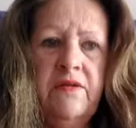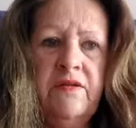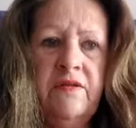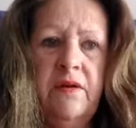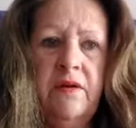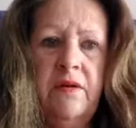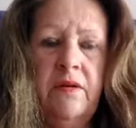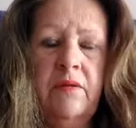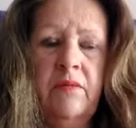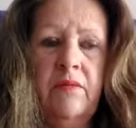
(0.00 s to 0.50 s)

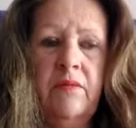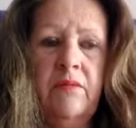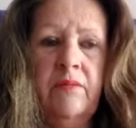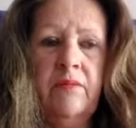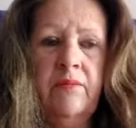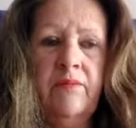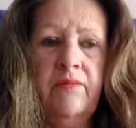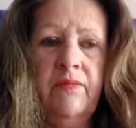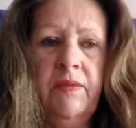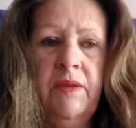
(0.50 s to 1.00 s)
certain
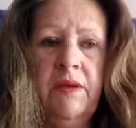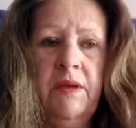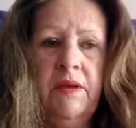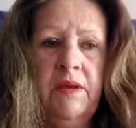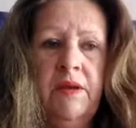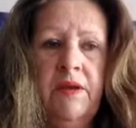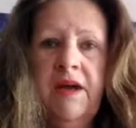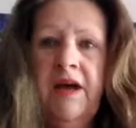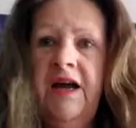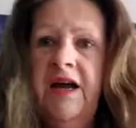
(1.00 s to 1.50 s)

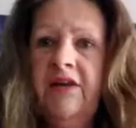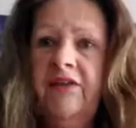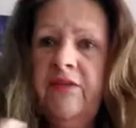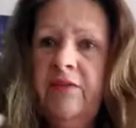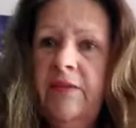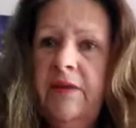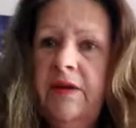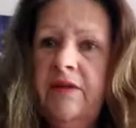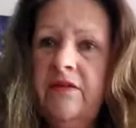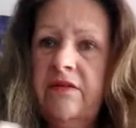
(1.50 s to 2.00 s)

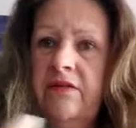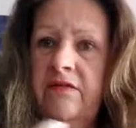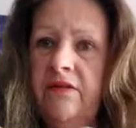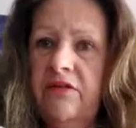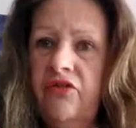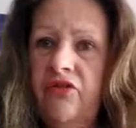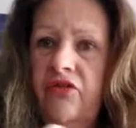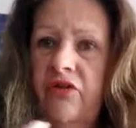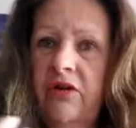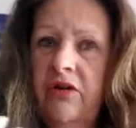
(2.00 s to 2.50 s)
aspects of
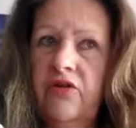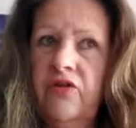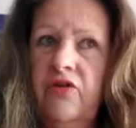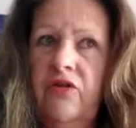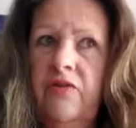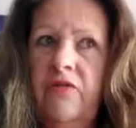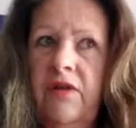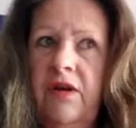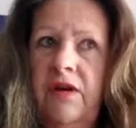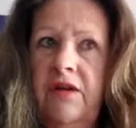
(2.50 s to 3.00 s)
the structure
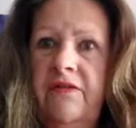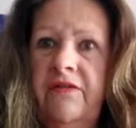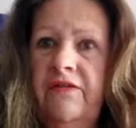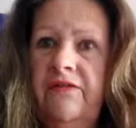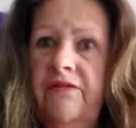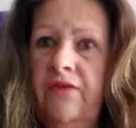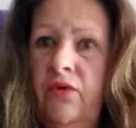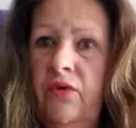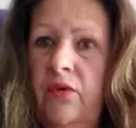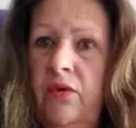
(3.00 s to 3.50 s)
of your life
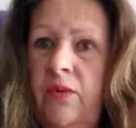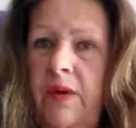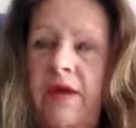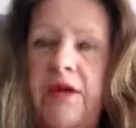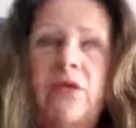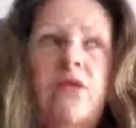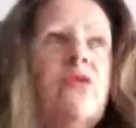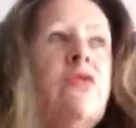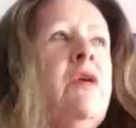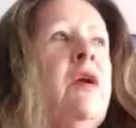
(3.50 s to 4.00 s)
fall away
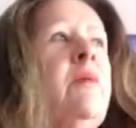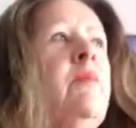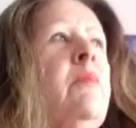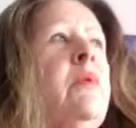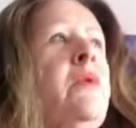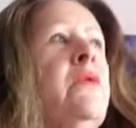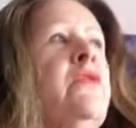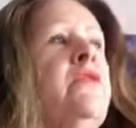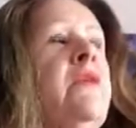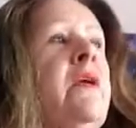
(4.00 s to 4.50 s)
or
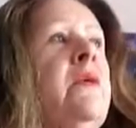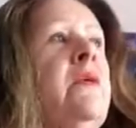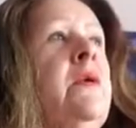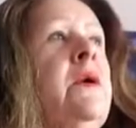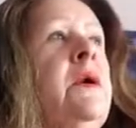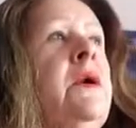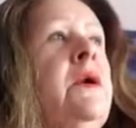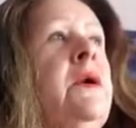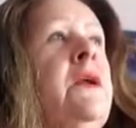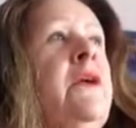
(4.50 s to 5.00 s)
crumble. So
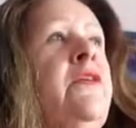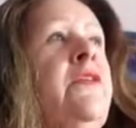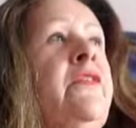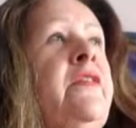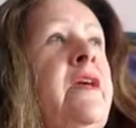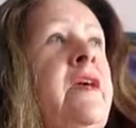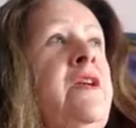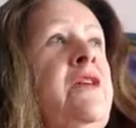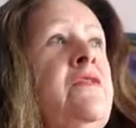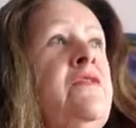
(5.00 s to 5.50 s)

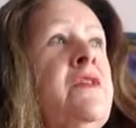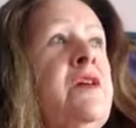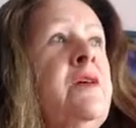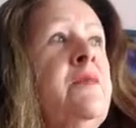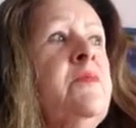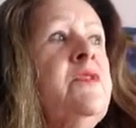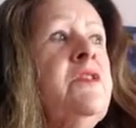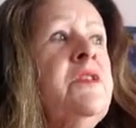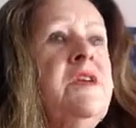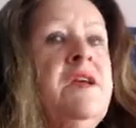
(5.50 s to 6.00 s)
say you've
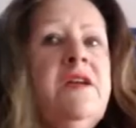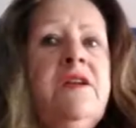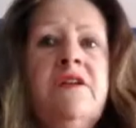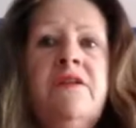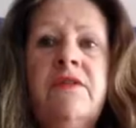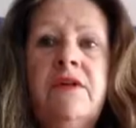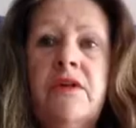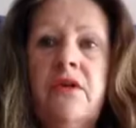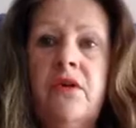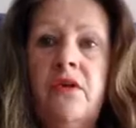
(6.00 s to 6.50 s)
come to the end
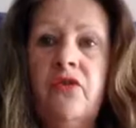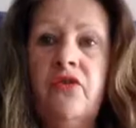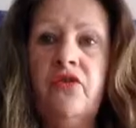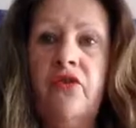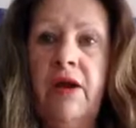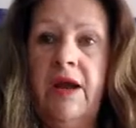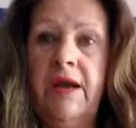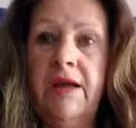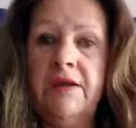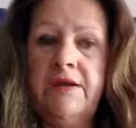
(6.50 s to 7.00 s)
of a
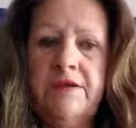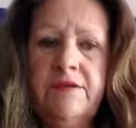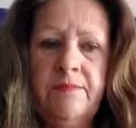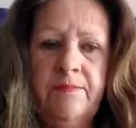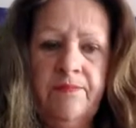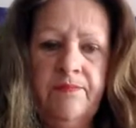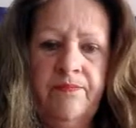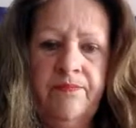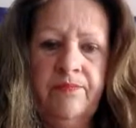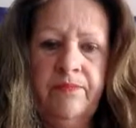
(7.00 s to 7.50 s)
contract
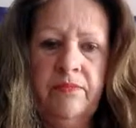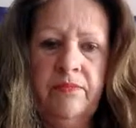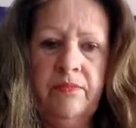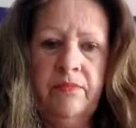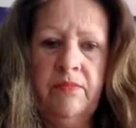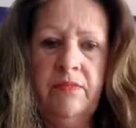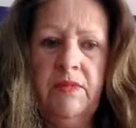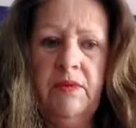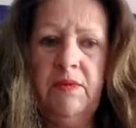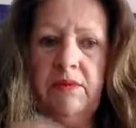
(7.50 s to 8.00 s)

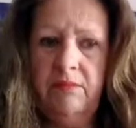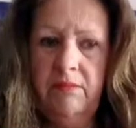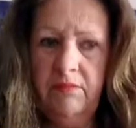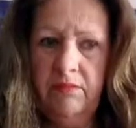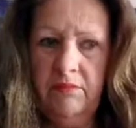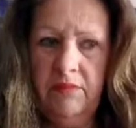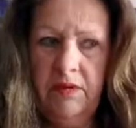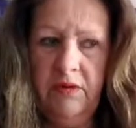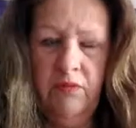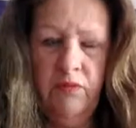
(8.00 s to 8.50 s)

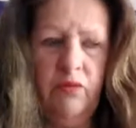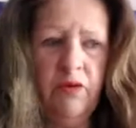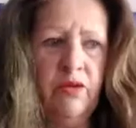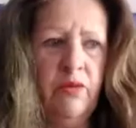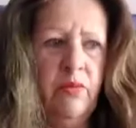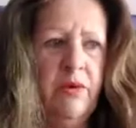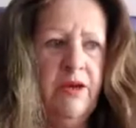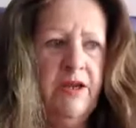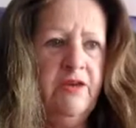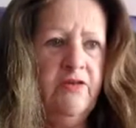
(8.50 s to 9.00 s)
with the
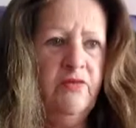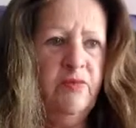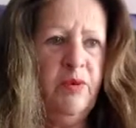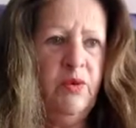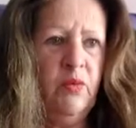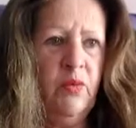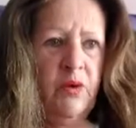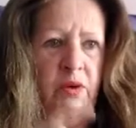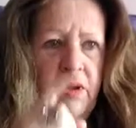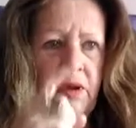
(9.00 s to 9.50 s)
way you've
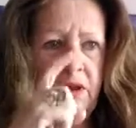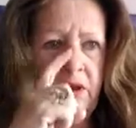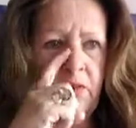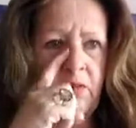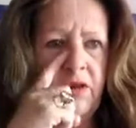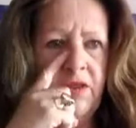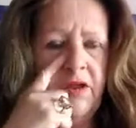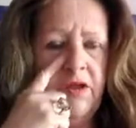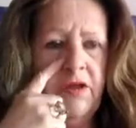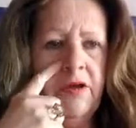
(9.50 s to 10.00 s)
been working
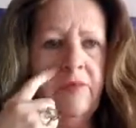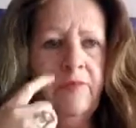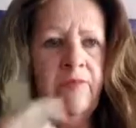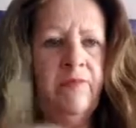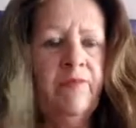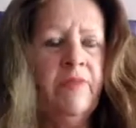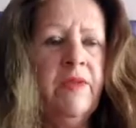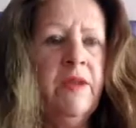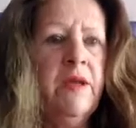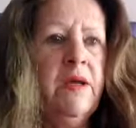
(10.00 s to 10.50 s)
with
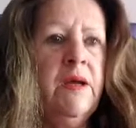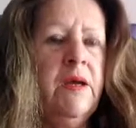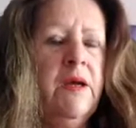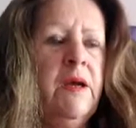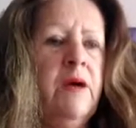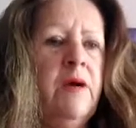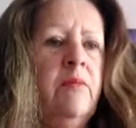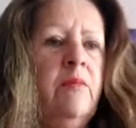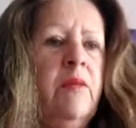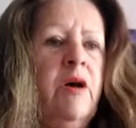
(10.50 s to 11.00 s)

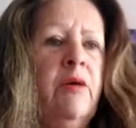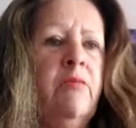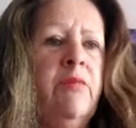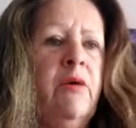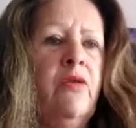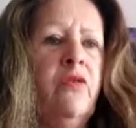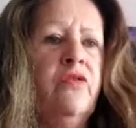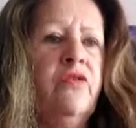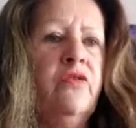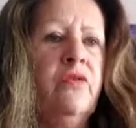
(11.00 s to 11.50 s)
a
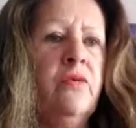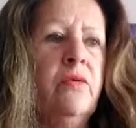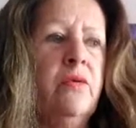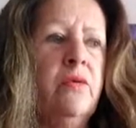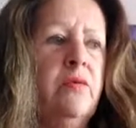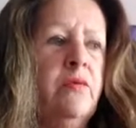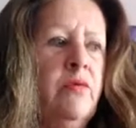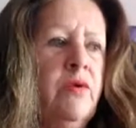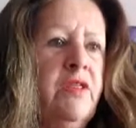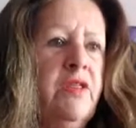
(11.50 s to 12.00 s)
boss
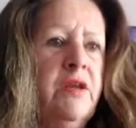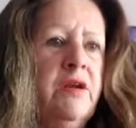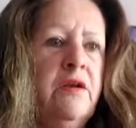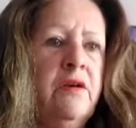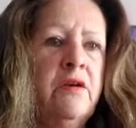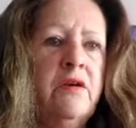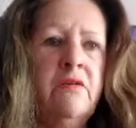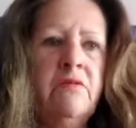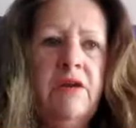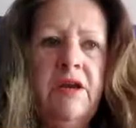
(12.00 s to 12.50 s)
or within
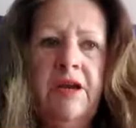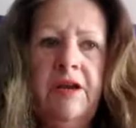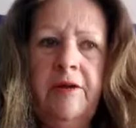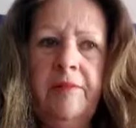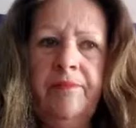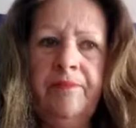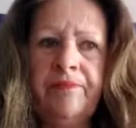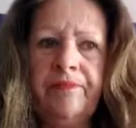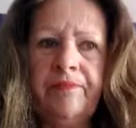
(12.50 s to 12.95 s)
a career,